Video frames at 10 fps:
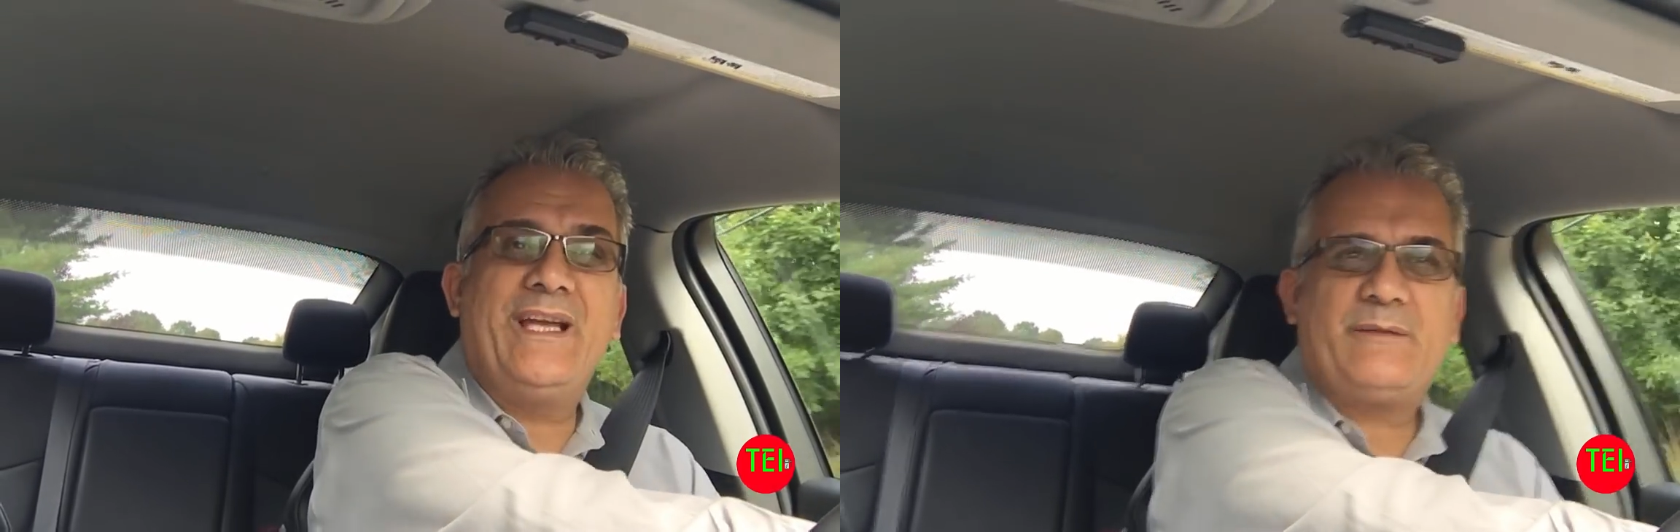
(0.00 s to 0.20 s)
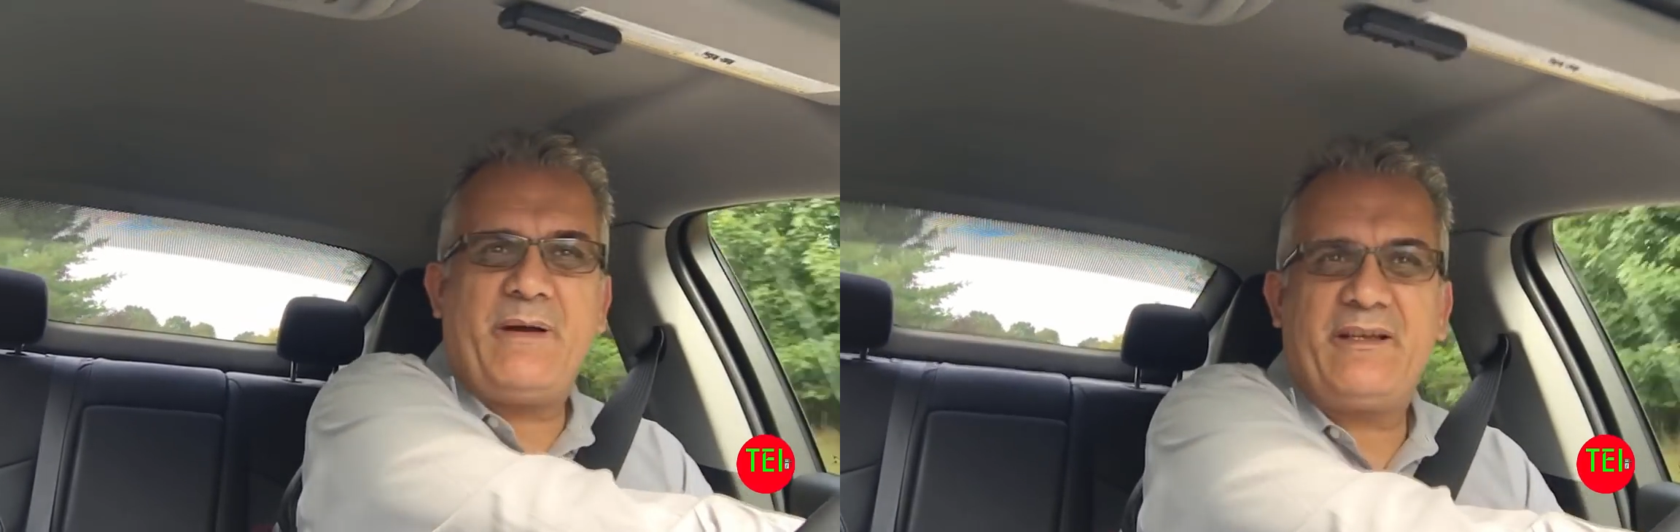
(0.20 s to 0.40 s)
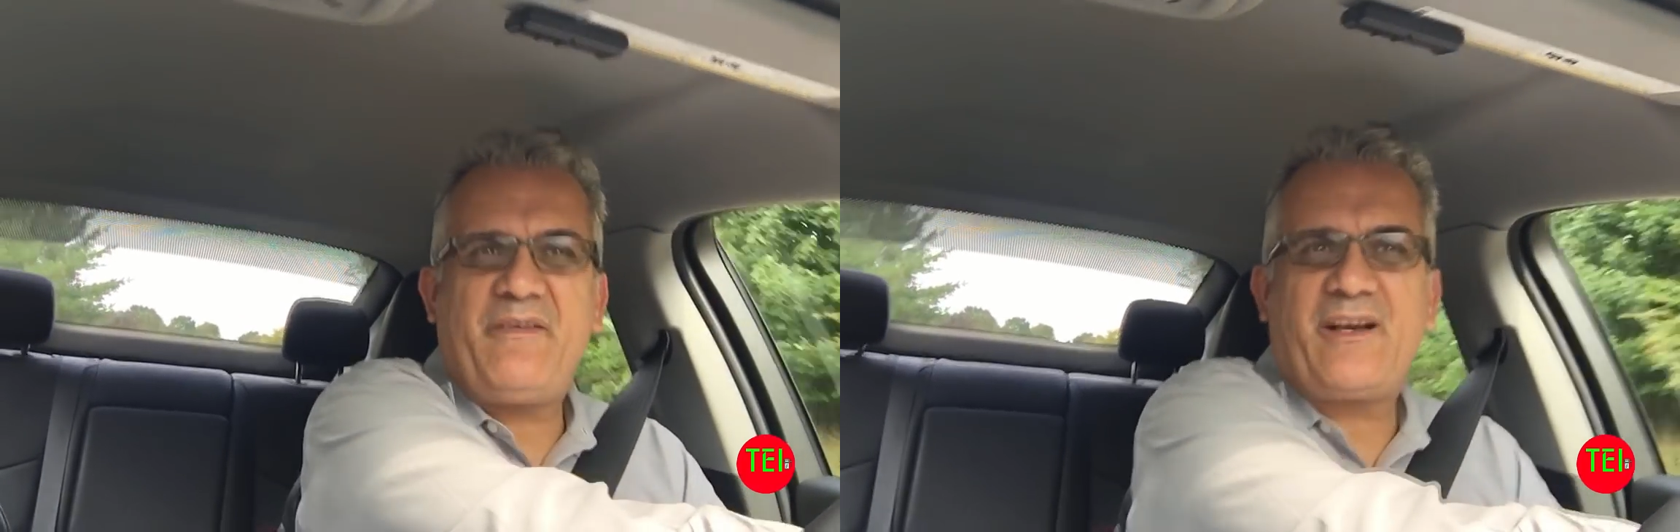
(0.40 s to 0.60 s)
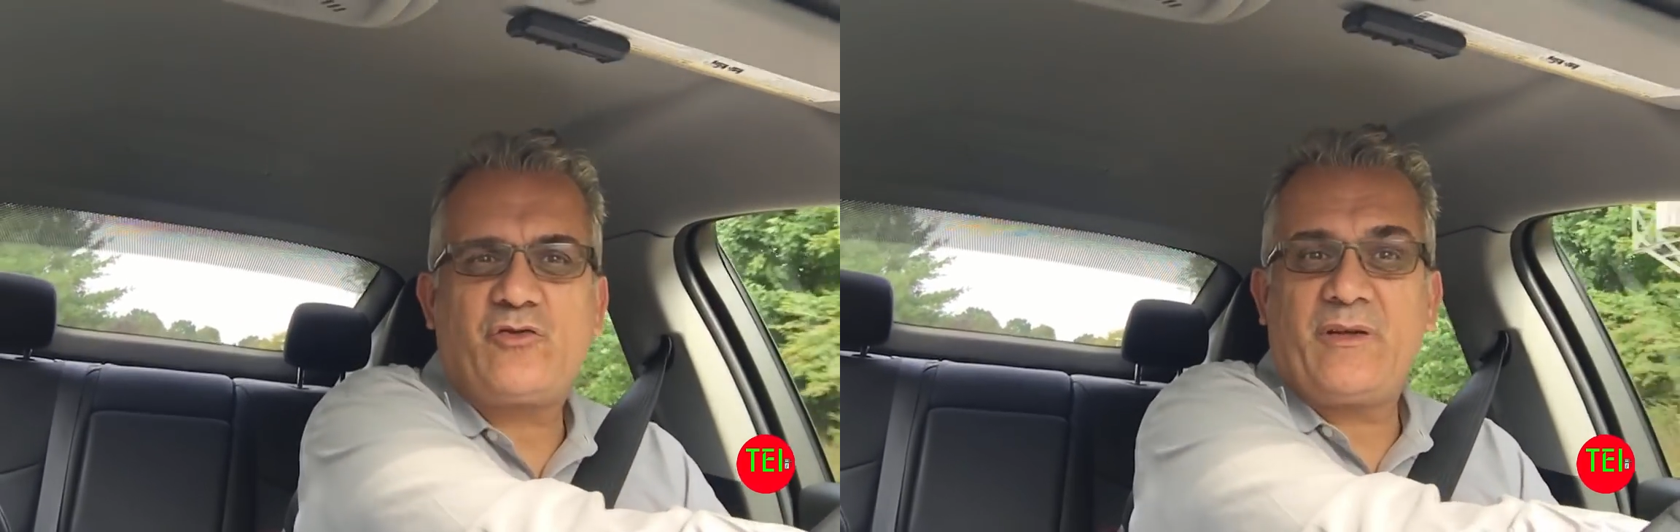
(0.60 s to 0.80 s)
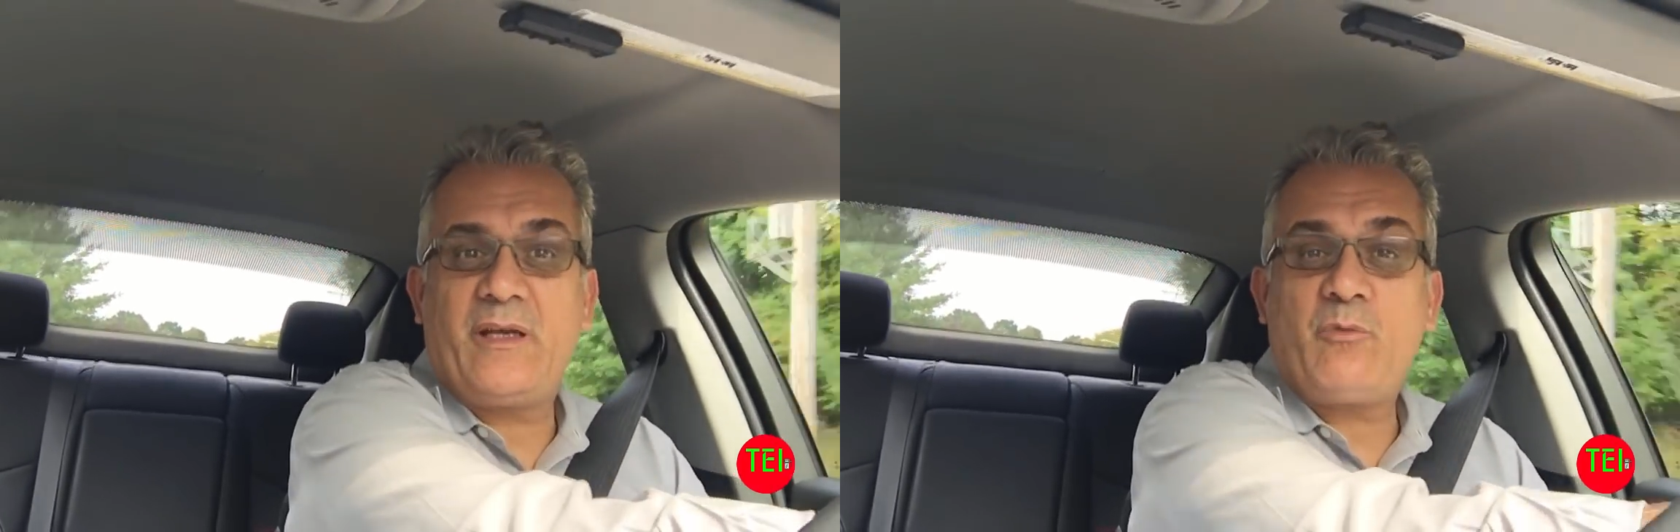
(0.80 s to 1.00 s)
get
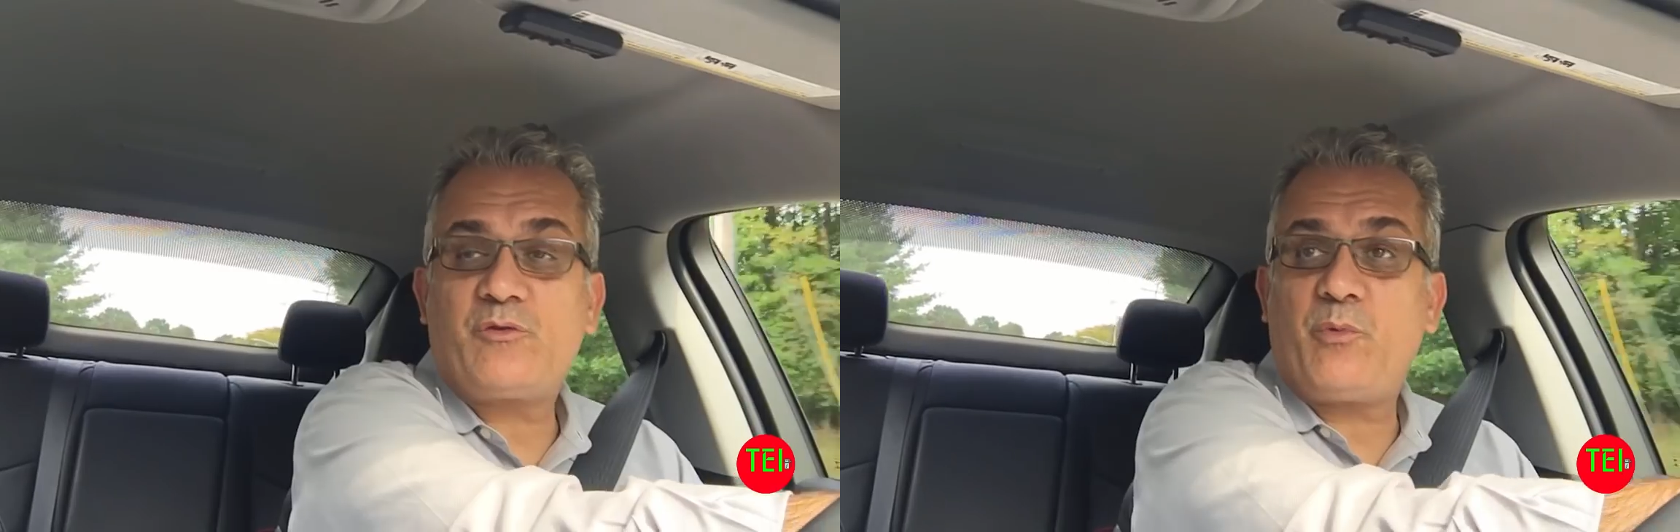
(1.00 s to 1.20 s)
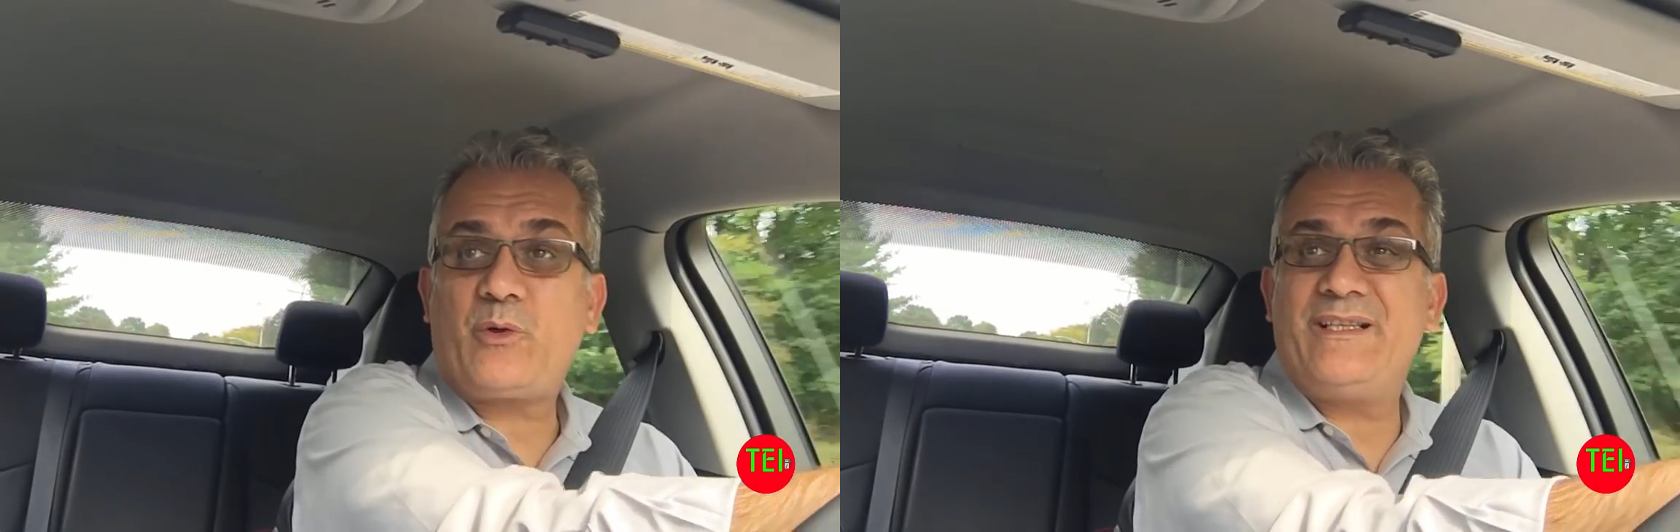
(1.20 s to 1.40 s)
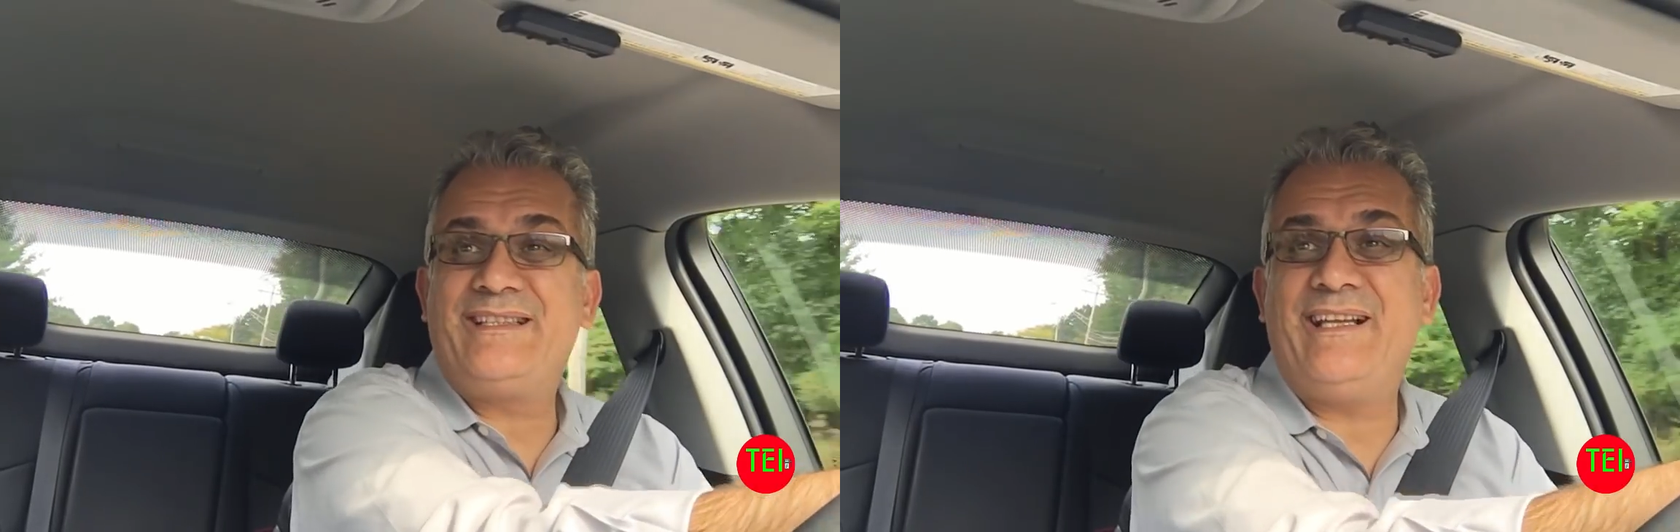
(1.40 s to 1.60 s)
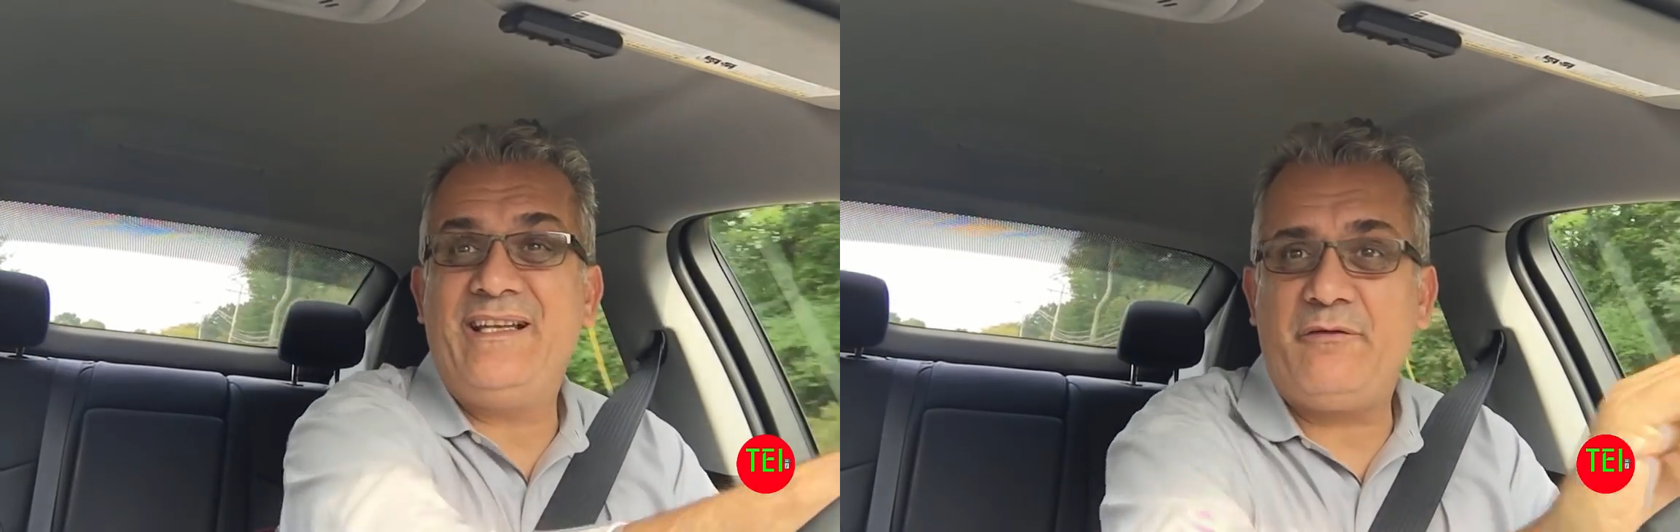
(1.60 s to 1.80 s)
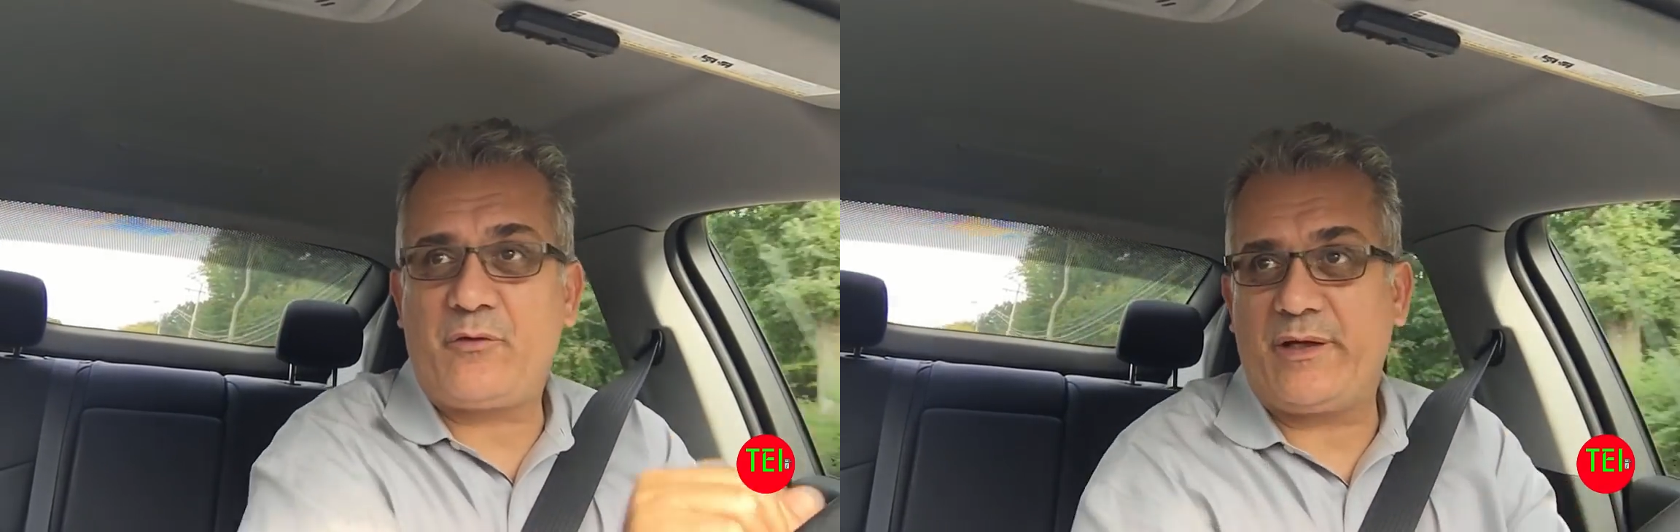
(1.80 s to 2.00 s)
manufacturing and most importantly
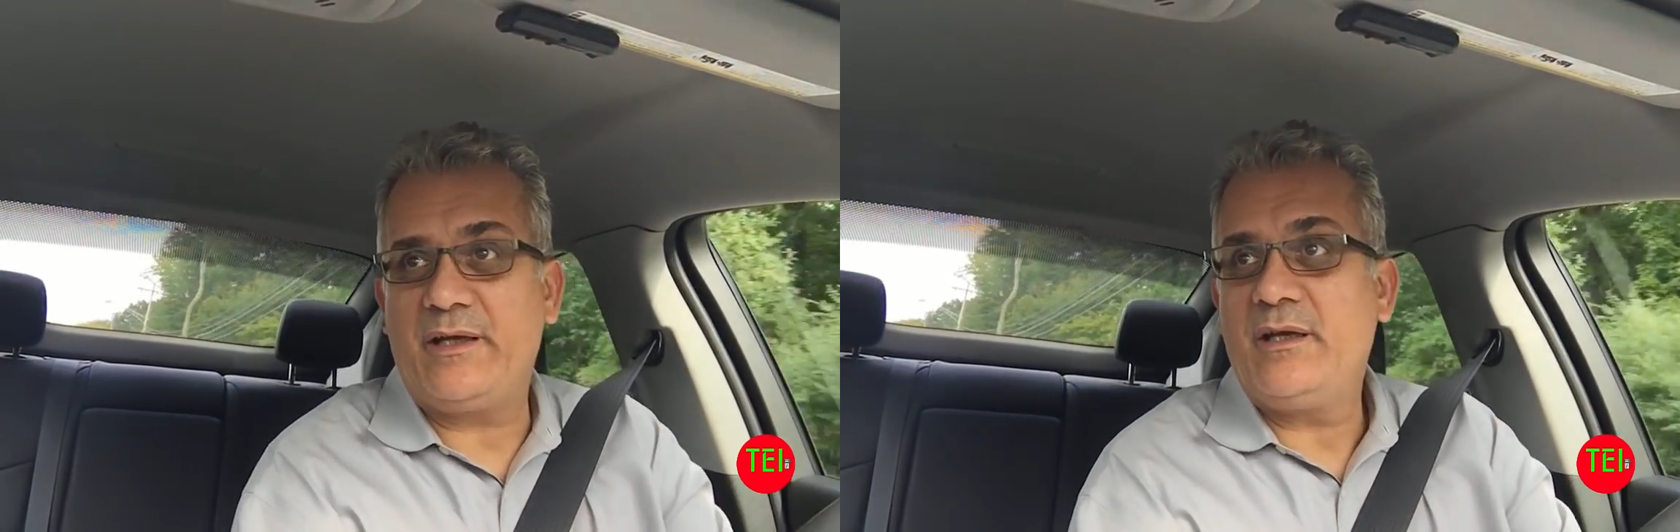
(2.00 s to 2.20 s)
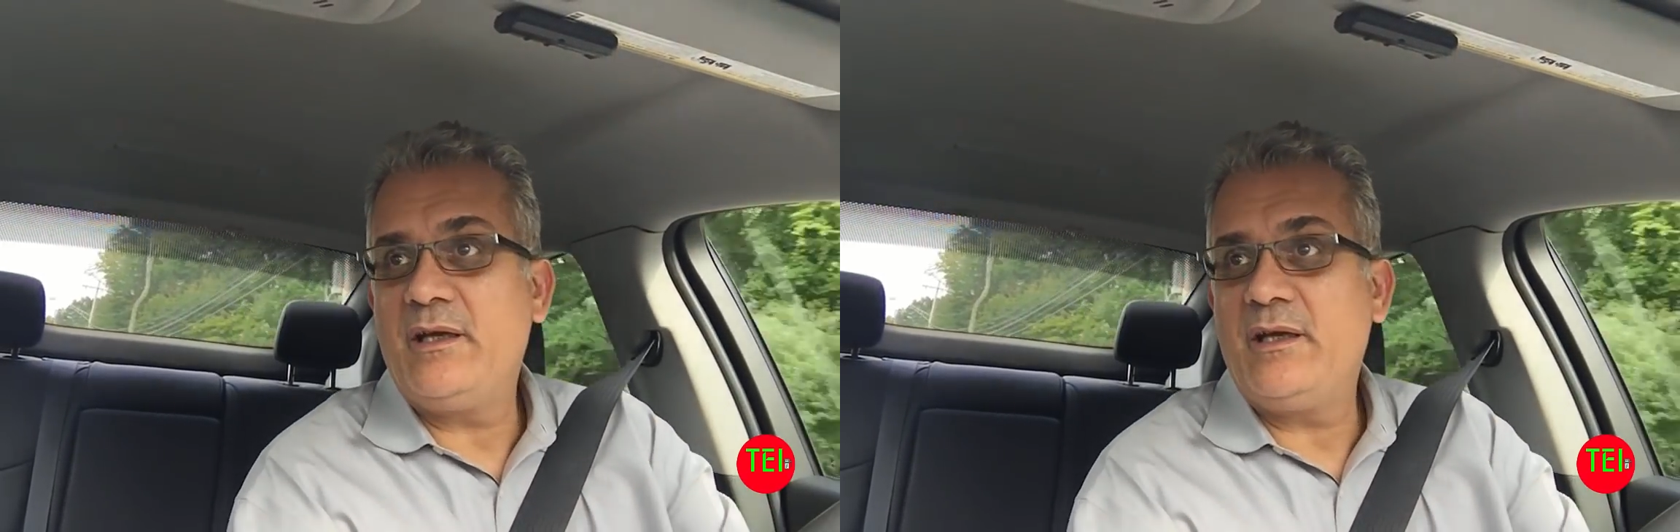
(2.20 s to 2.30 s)
delivery,